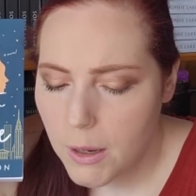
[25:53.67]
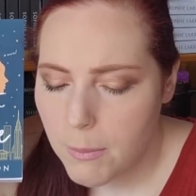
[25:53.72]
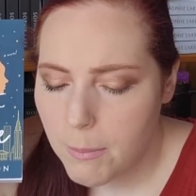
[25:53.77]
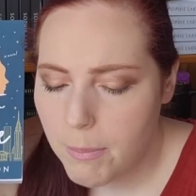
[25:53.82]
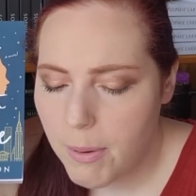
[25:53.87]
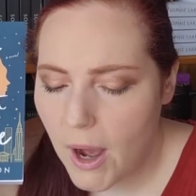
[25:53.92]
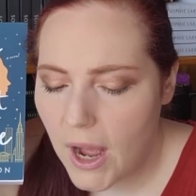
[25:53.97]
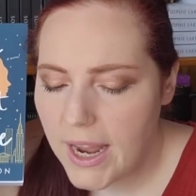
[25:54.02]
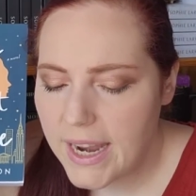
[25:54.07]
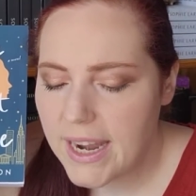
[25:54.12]

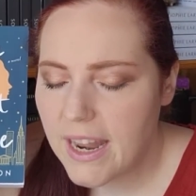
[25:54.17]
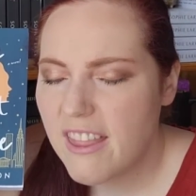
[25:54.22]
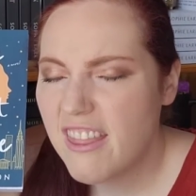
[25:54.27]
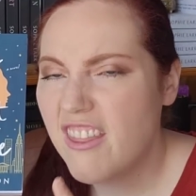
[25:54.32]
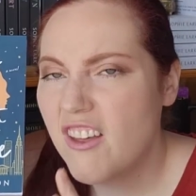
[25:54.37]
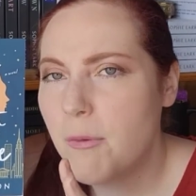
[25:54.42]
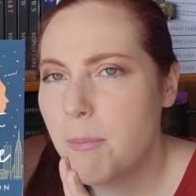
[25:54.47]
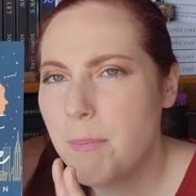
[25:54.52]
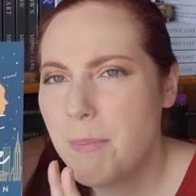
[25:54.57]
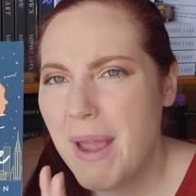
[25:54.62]
but
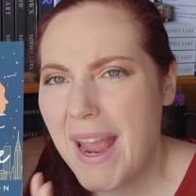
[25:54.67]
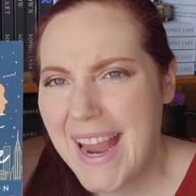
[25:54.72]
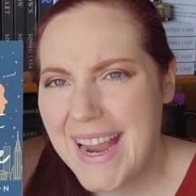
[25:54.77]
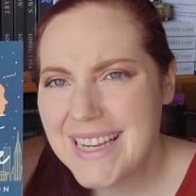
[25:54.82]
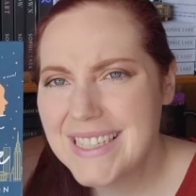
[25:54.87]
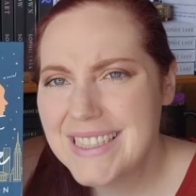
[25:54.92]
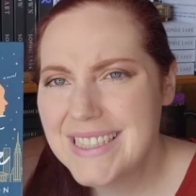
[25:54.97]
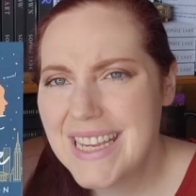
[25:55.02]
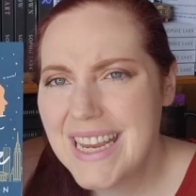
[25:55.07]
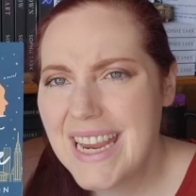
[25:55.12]
the
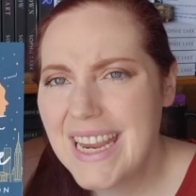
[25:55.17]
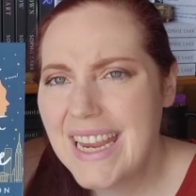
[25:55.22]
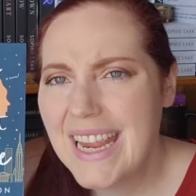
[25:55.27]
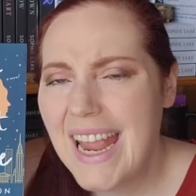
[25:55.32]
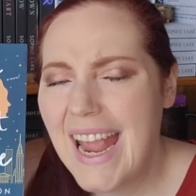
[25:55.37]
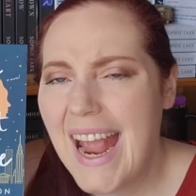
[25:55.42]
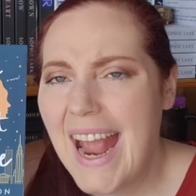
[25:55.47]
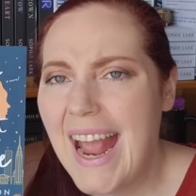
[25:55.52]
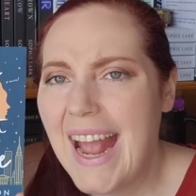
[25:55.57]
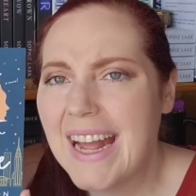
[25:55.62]

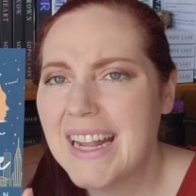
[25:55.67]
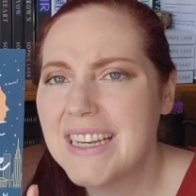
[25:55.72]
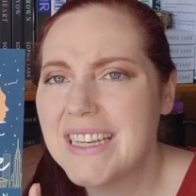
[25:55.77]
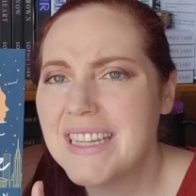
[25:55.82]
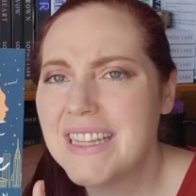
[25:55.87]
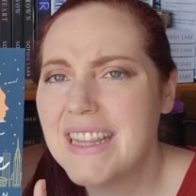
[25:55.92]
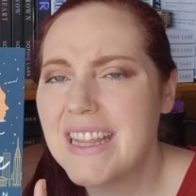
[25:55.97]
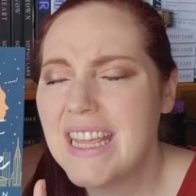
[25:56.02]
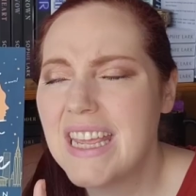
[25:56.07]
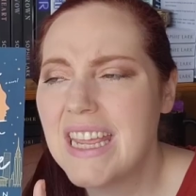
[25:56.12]
pacing
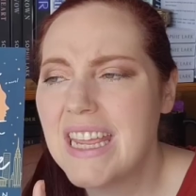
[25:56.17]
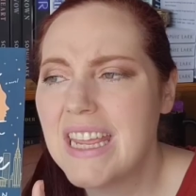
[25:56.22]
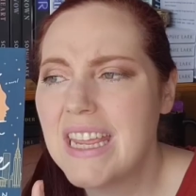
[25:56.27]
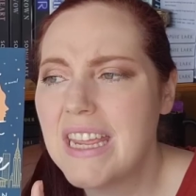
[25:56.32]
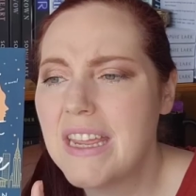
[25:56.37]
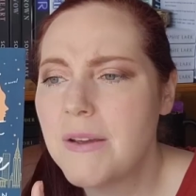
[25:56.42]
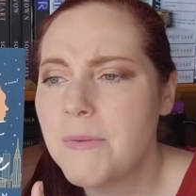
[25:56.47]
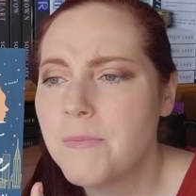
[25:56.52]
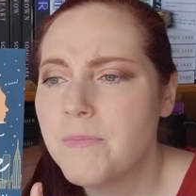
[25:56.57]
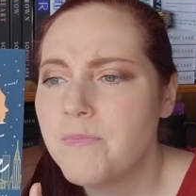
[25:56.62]
and
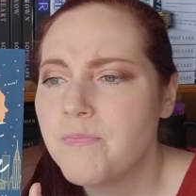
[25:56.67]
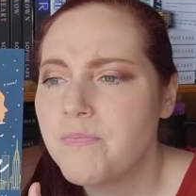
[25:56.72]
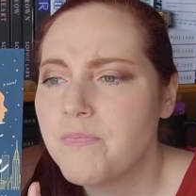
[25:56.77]
the